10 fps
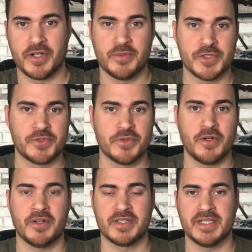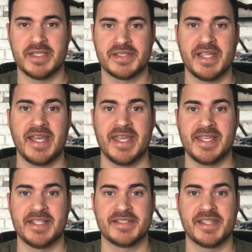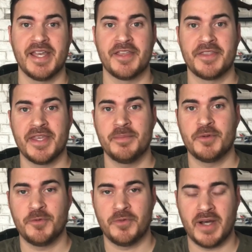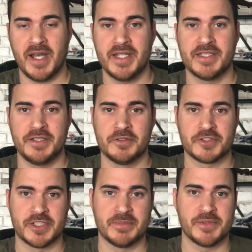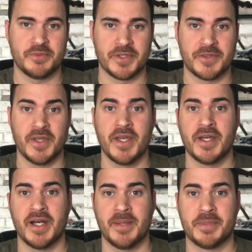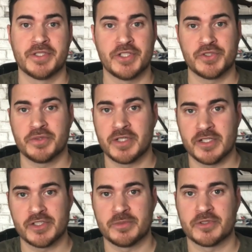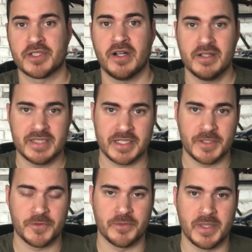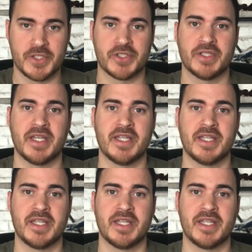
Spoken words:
And what TrueCar does is they provide dealerships with potential customers' contact information,